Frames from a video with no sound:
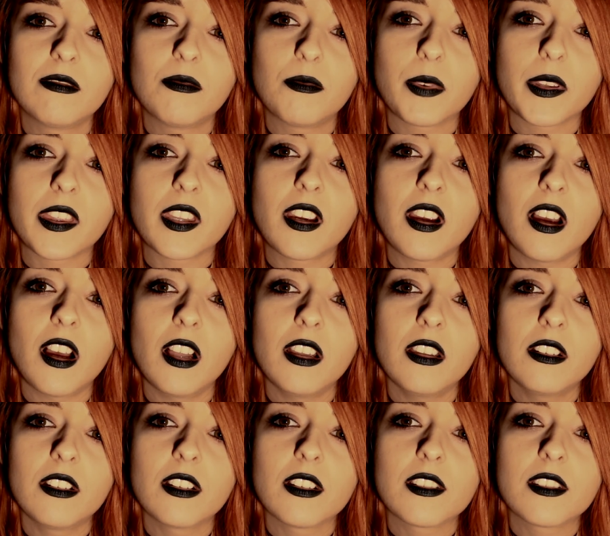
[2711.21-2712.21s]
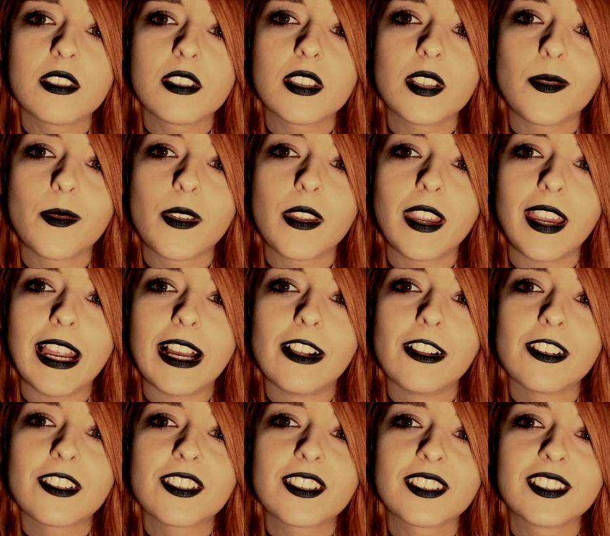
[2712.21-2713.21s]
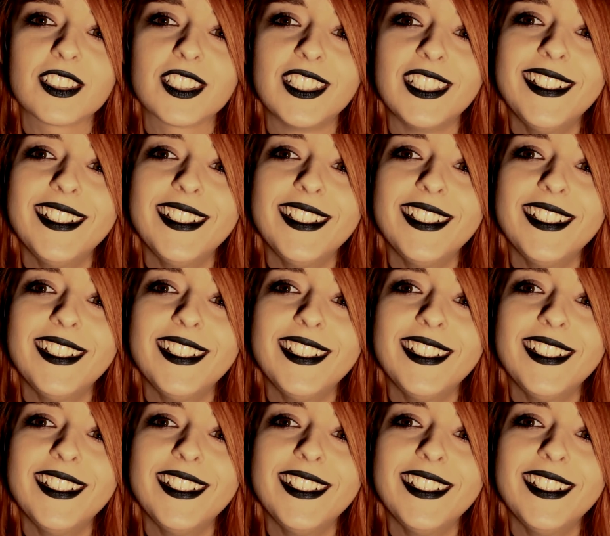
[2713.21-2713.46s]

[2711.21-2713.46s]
but the color is something else.